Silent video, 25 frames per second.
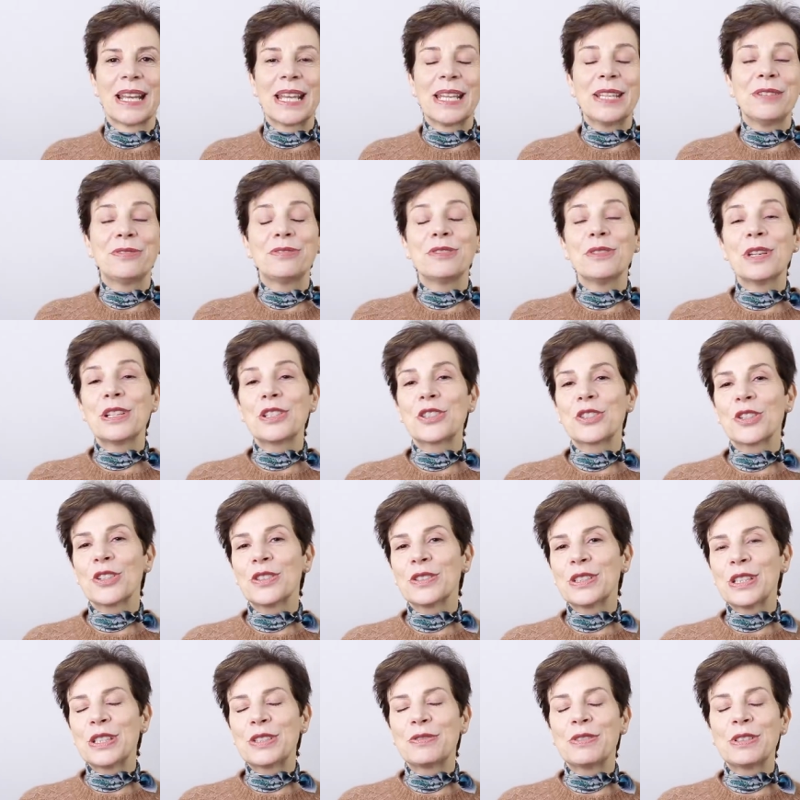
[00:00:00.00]
If you
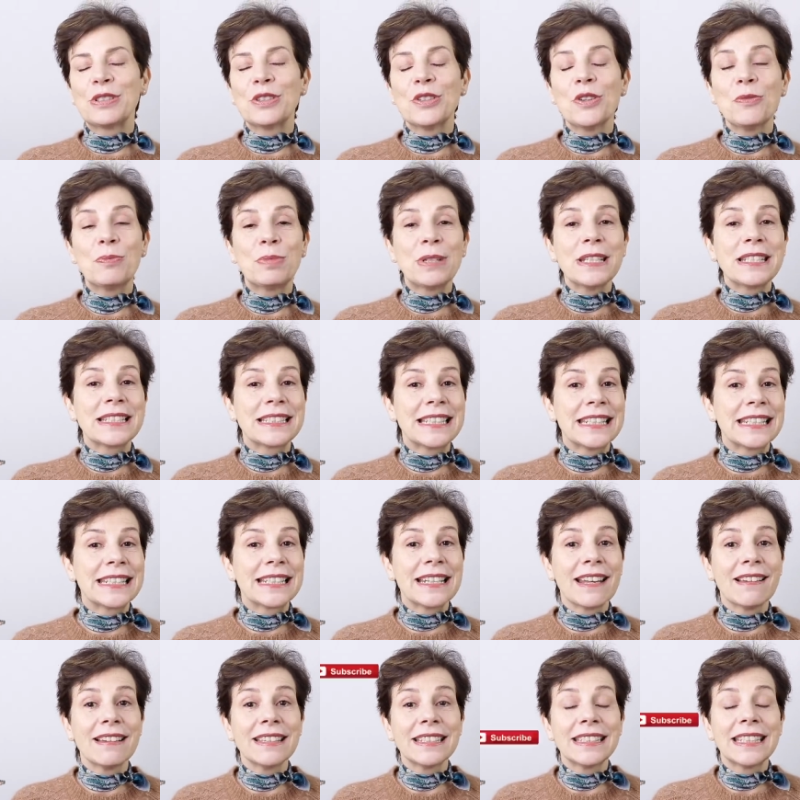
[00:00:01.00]
enjoyed this video, please click
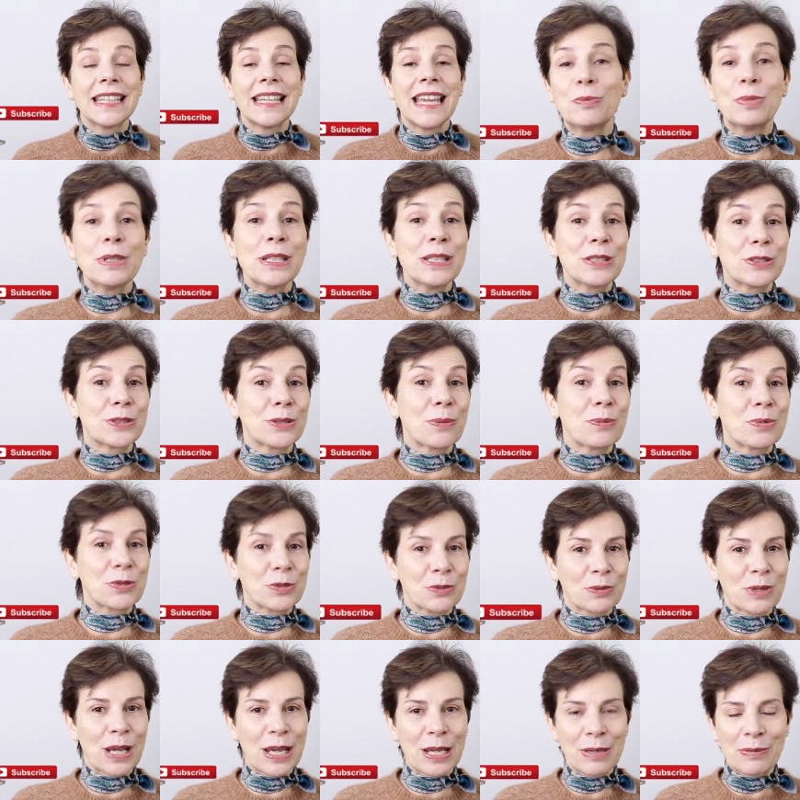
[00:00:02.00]
like, please
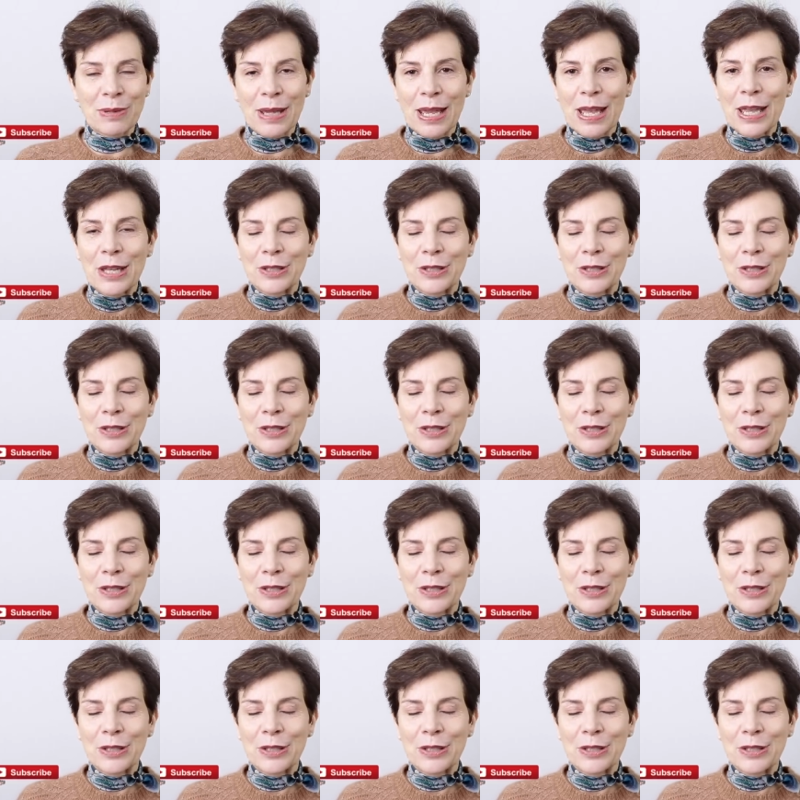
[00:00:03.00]
subscribe